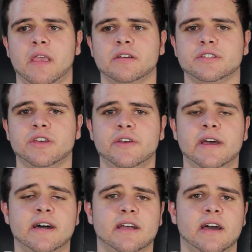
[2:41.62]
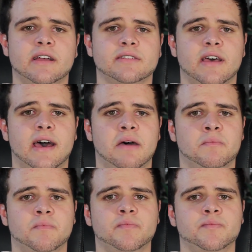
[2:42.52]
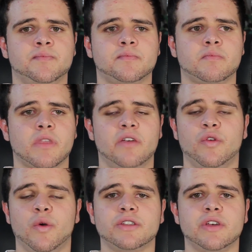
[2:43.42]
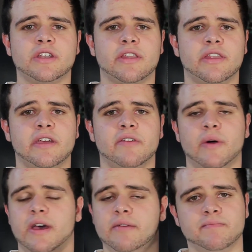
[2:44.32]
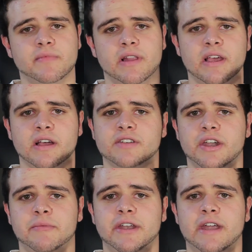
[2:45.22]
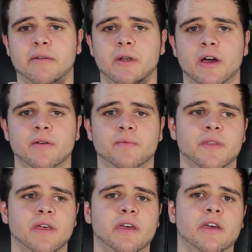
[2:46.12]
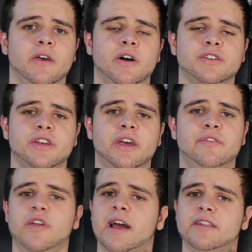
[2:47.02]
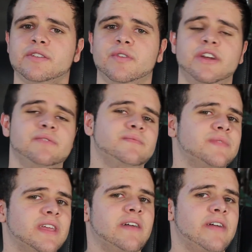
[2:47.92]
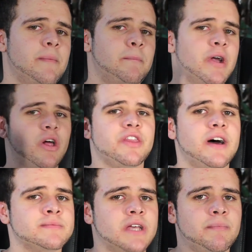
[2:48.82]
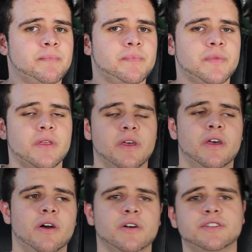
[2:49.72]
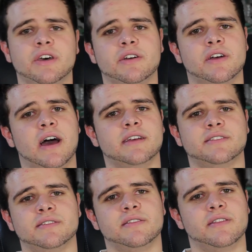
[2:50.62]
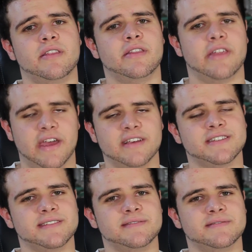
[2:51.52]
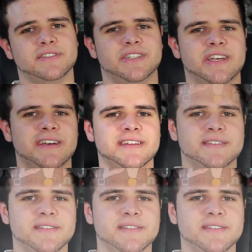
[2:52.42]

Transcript: So yeah, guys, um, if you want to enter the giveaway, link's gonna be down below. Also, if you like this video, give it a big old thumbs up. Also, guys, thanks. Cheers.